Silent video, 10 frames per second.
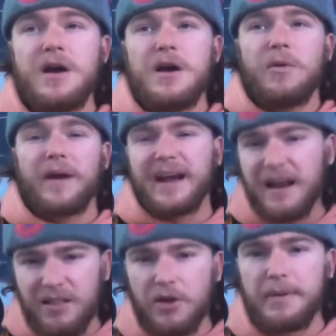when I got a
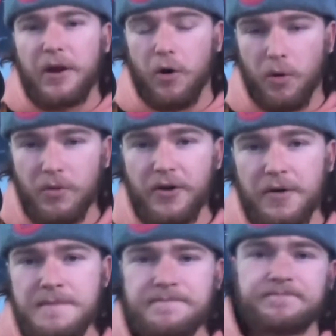little bit
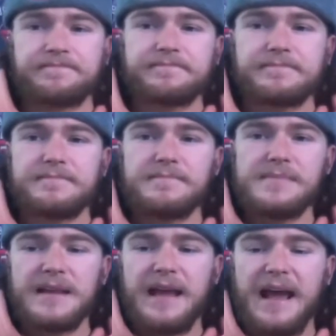older.
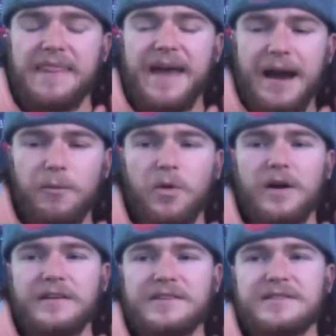And that
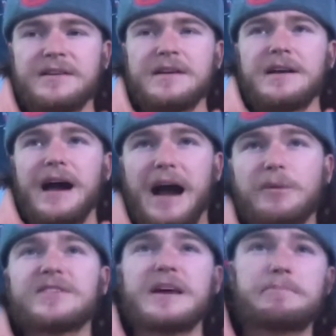was, I
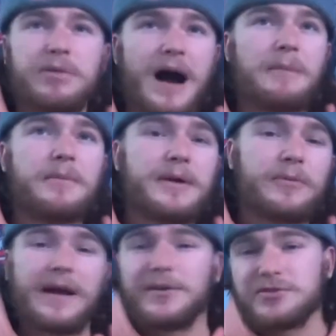would say, probably
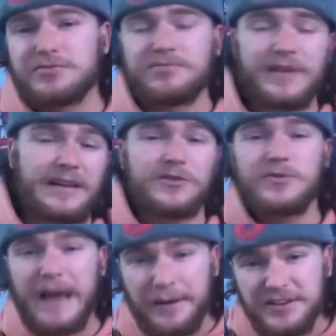when I was like
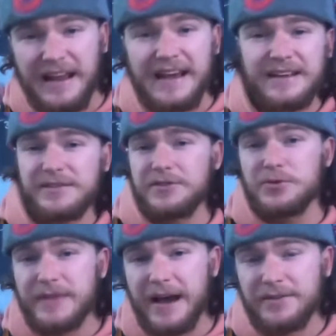2008 to
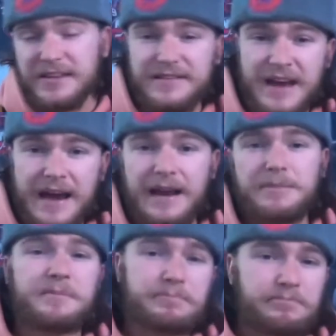2010. I've
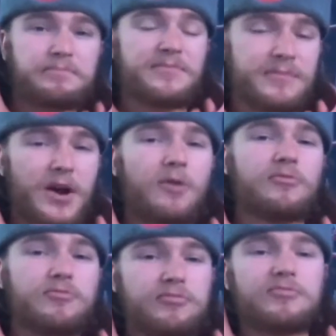been, you
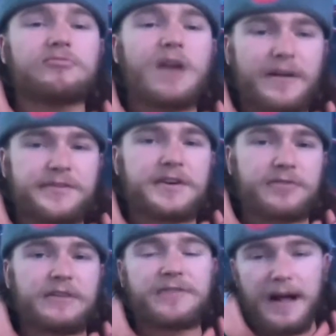know,
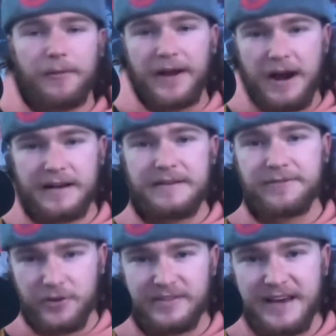relatively following hockey
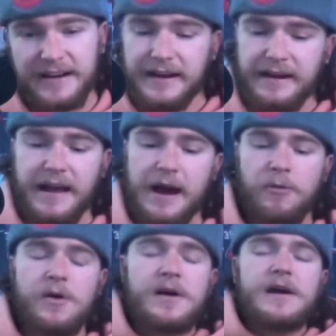for a decade now.
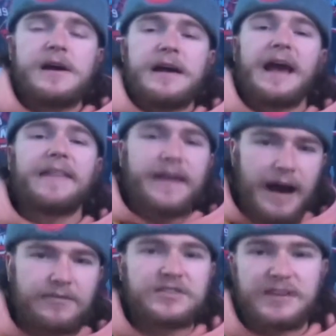And then
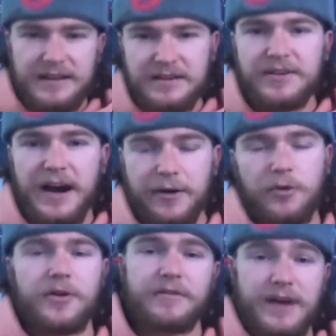obviously, as I've gotten
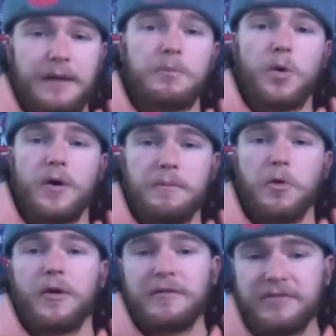older, I've gotten more and
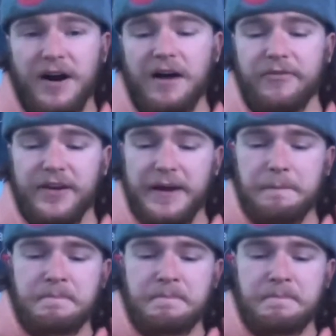more involved in it.